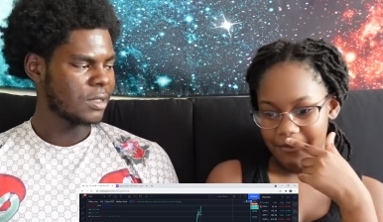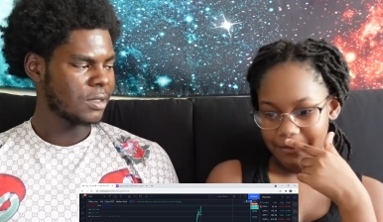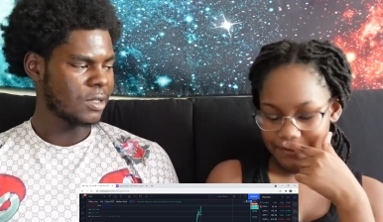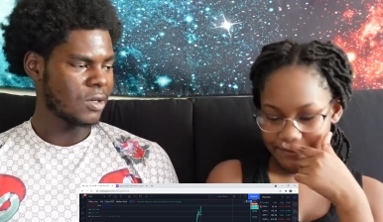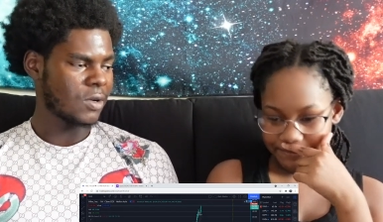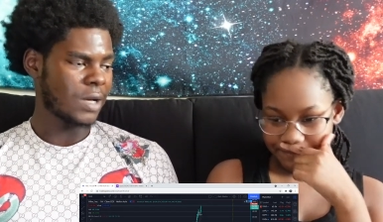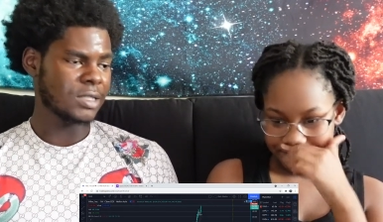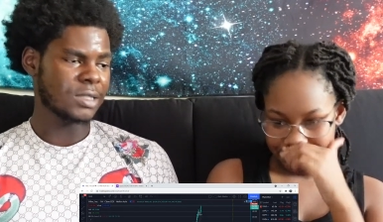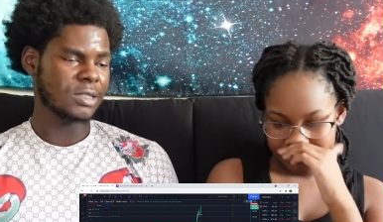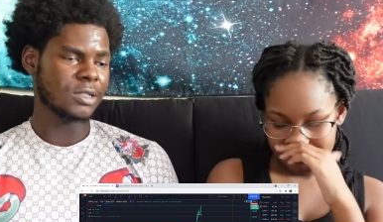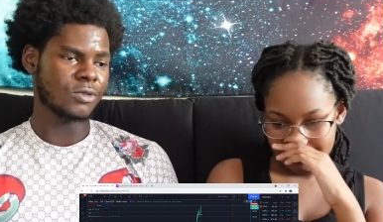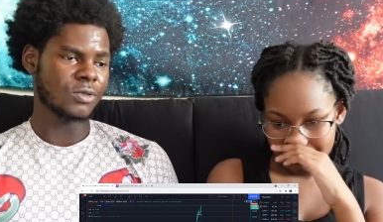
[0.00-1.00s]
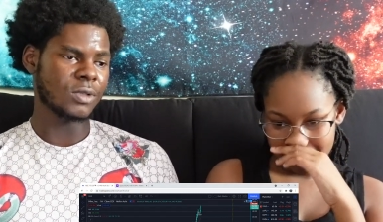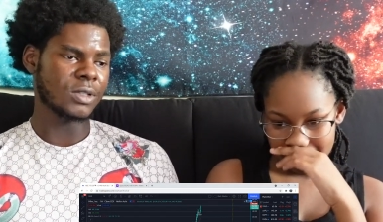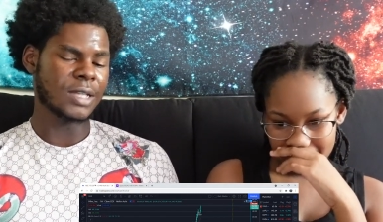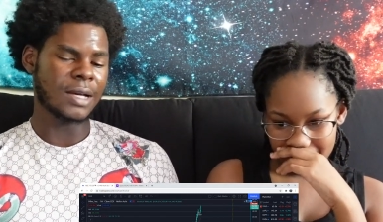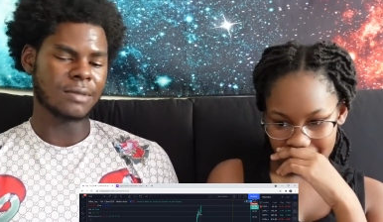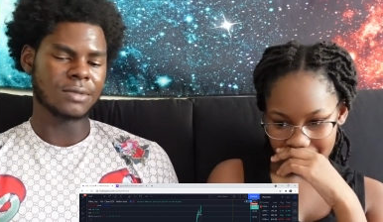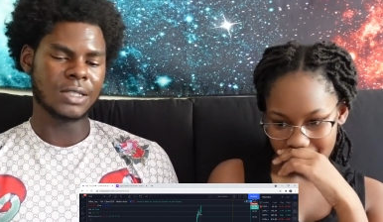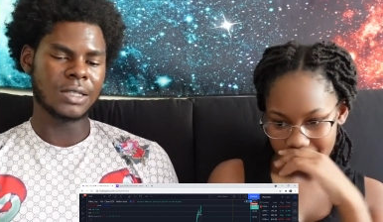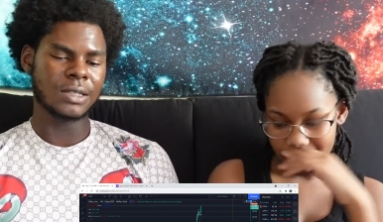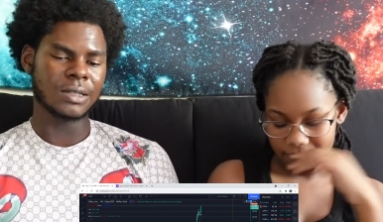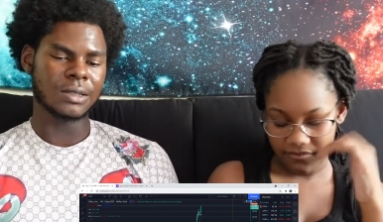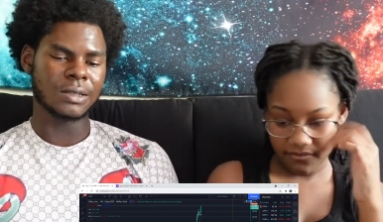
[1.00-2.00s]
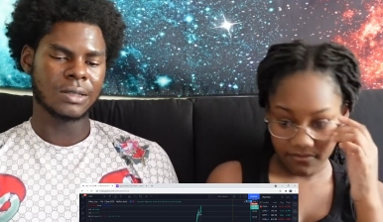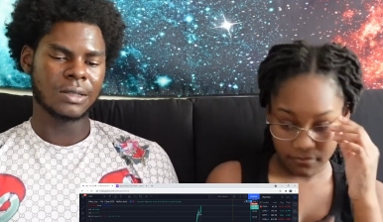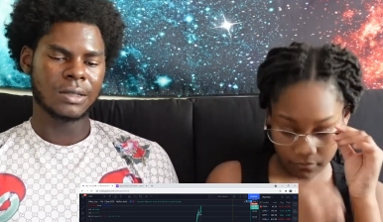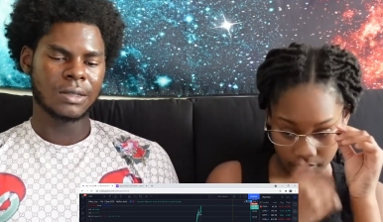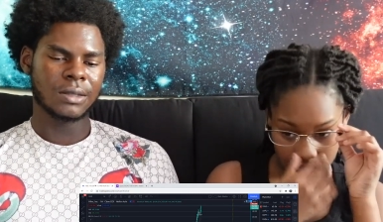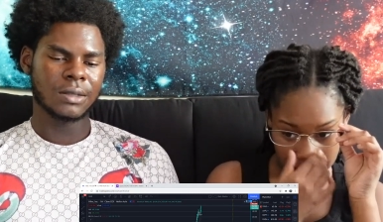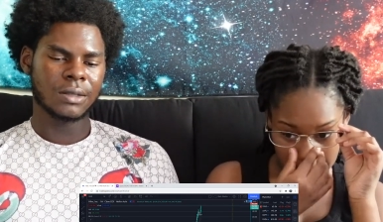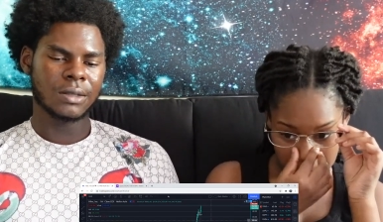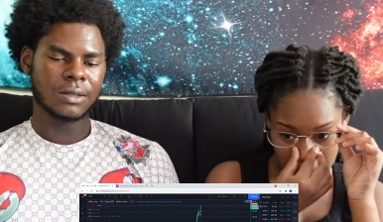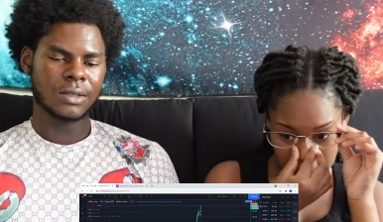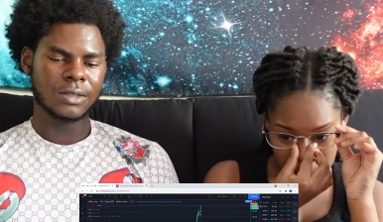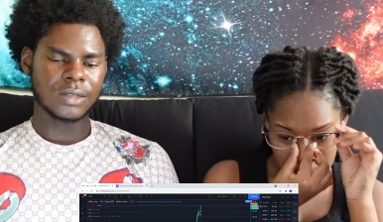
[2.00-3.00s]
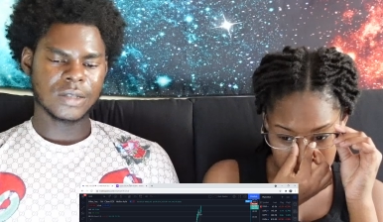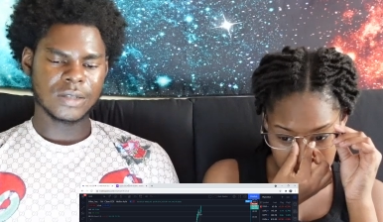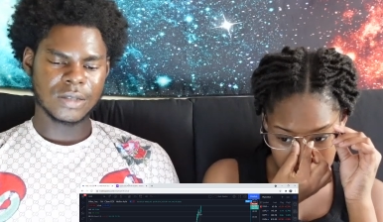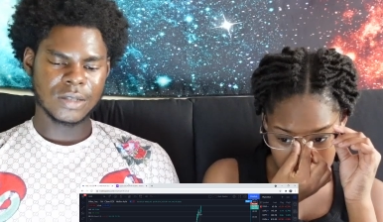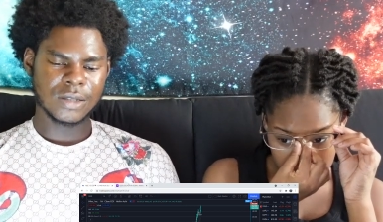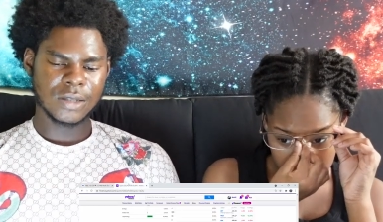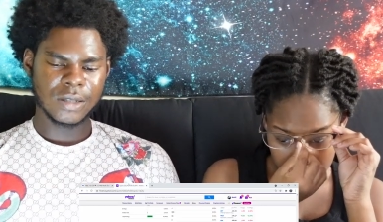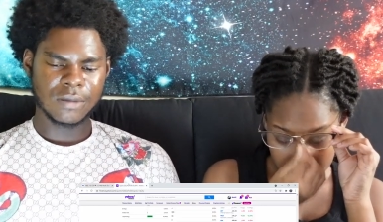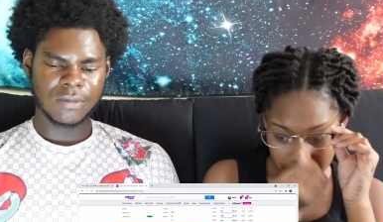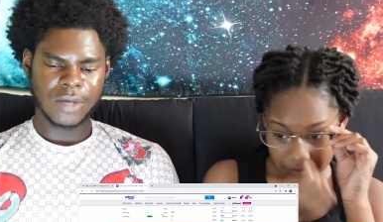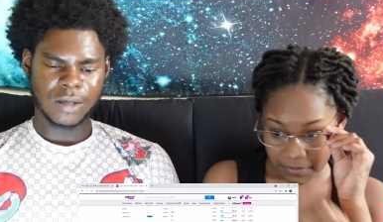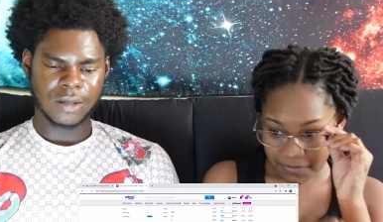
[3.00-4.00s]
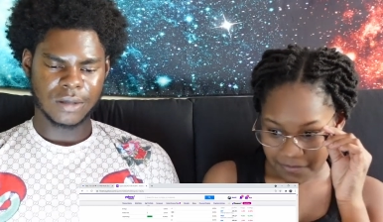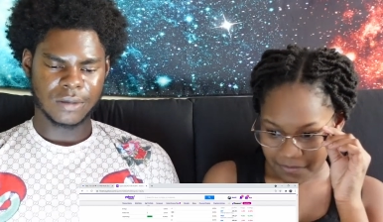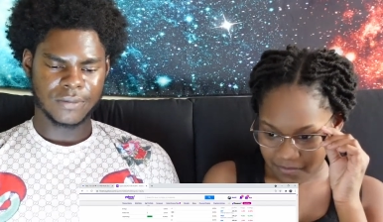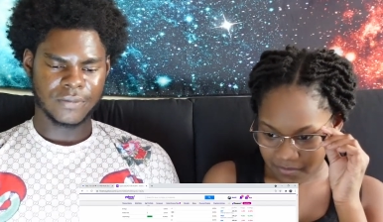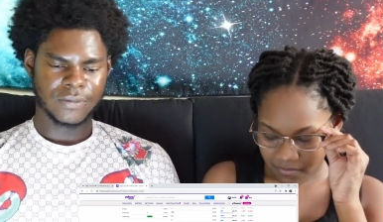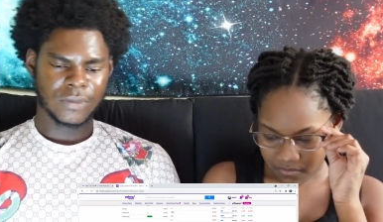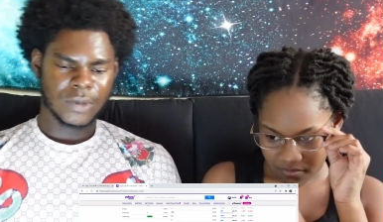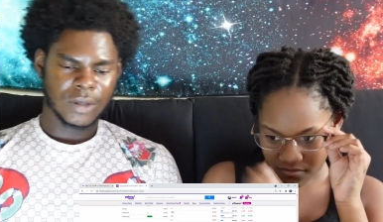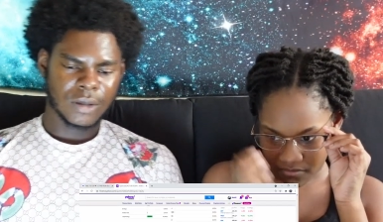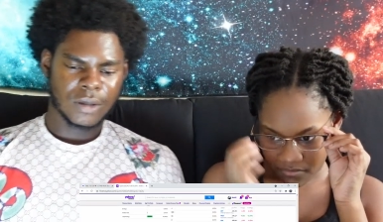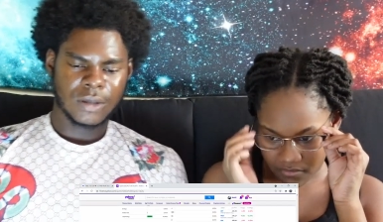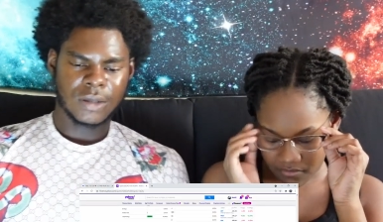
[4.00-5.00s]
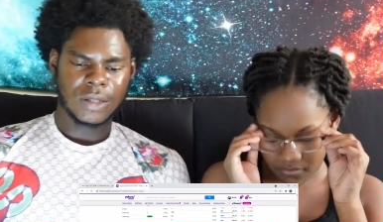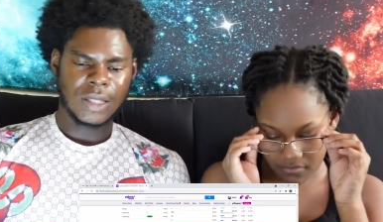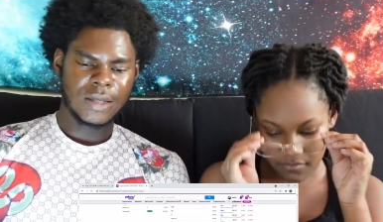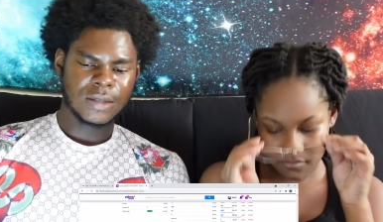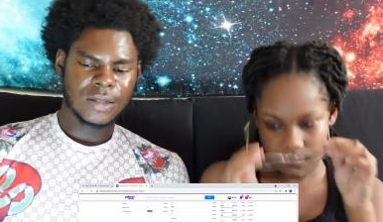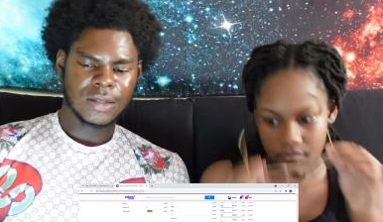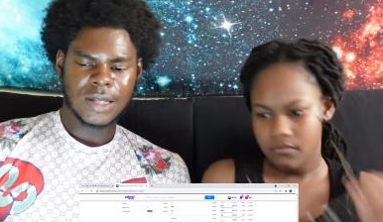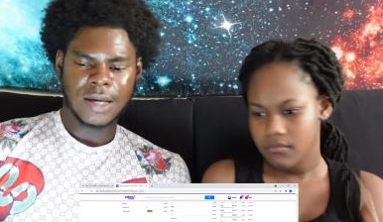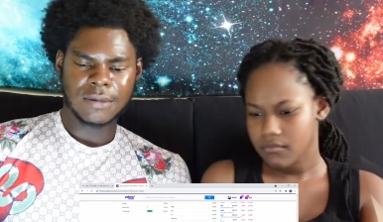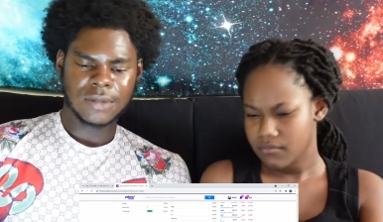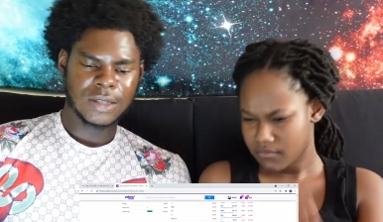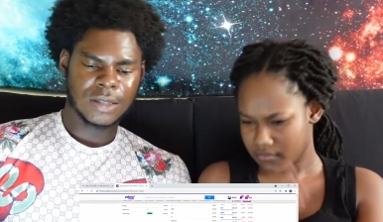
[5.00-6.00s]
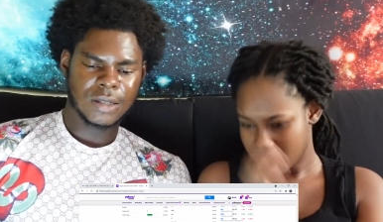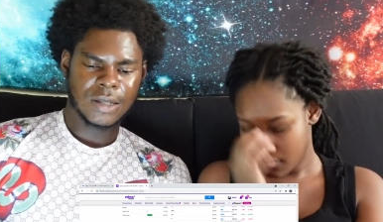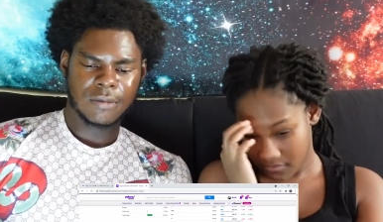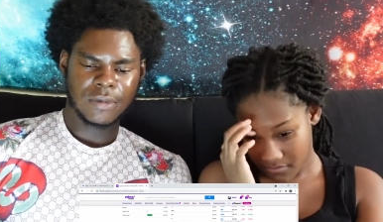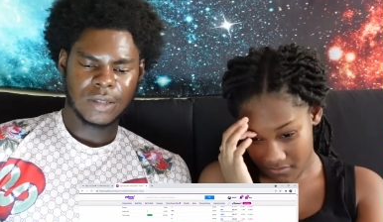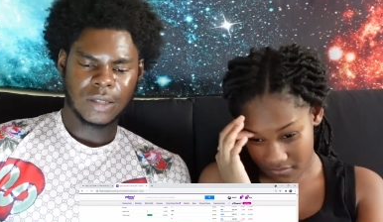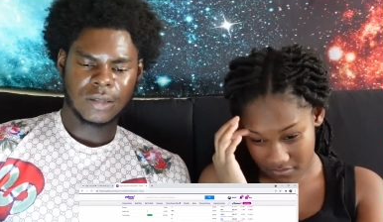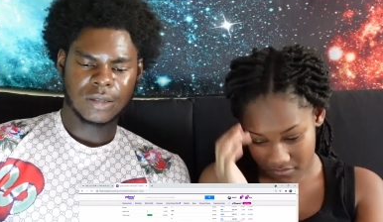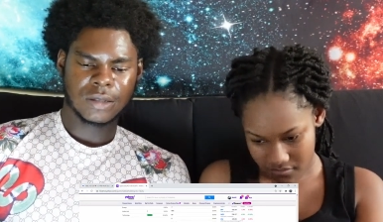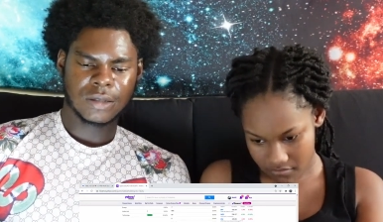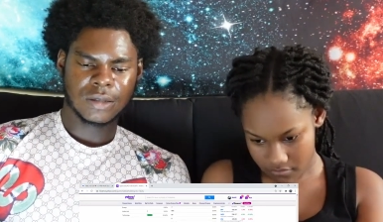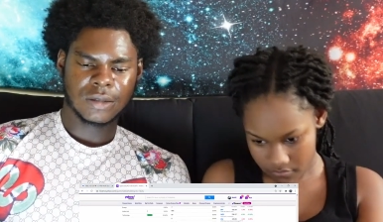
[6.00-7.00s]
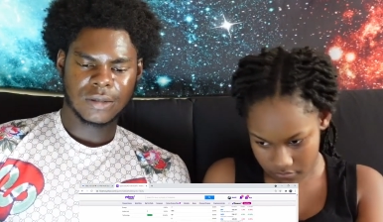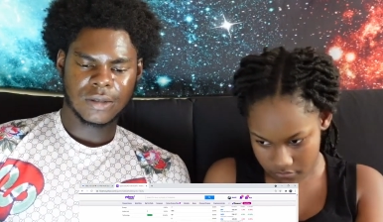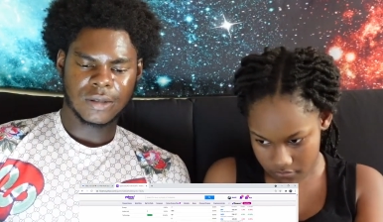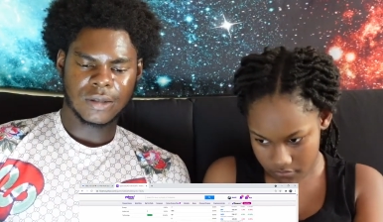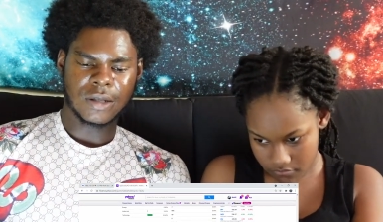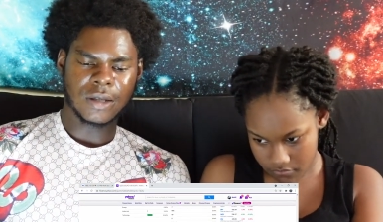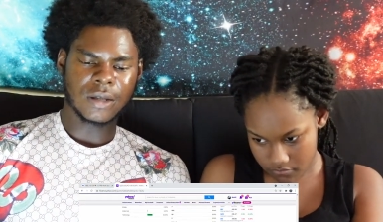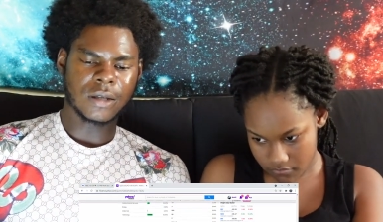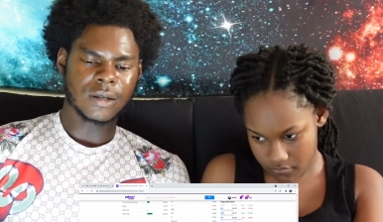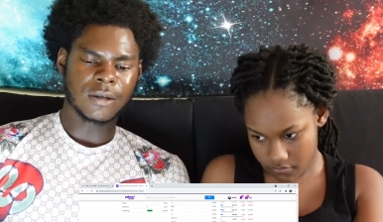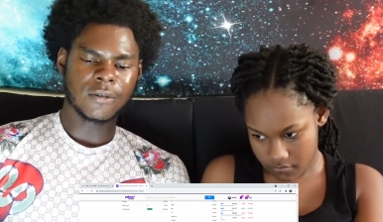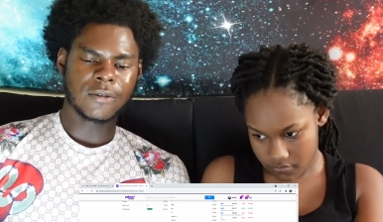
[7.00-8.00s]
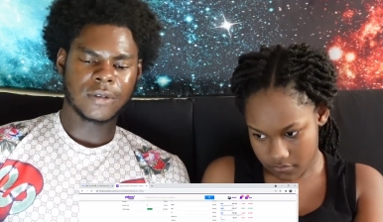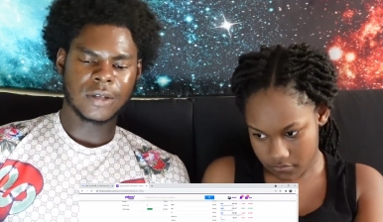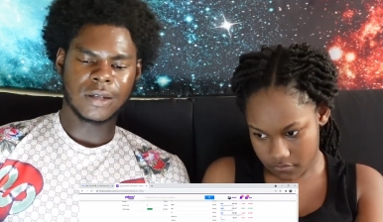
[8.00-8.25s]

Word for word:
Speaker 1: No, I just showed you the top 10. Because let's just think about it. These the top 10 companies of the